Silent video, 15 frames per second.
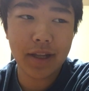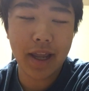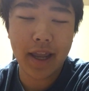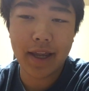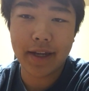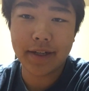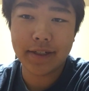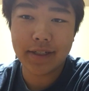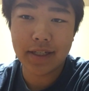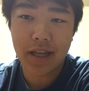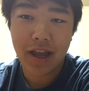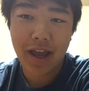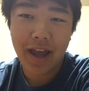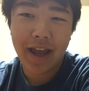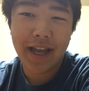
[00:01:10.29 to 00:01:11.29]
And
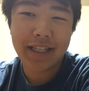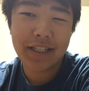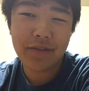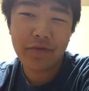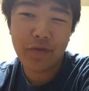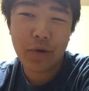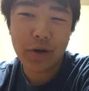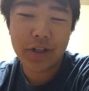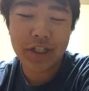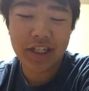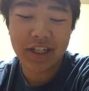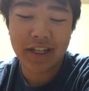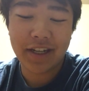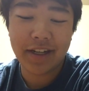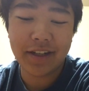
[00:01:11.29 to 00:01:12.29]
it's
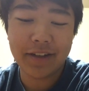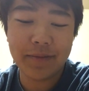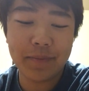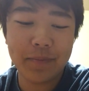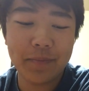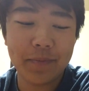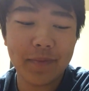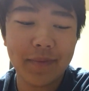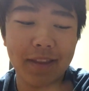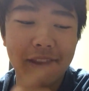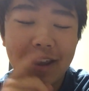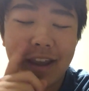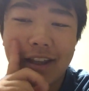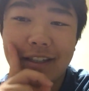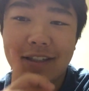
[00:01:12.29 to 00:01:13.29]
unfortunate.
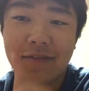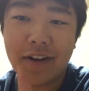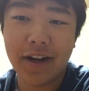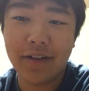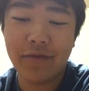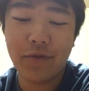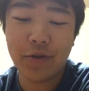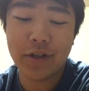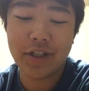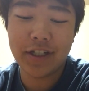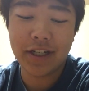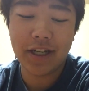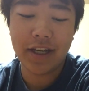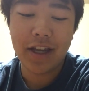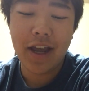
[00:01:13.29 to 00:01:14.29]
It's very
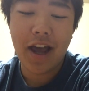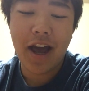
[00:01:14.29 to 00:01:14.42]
unfortunate.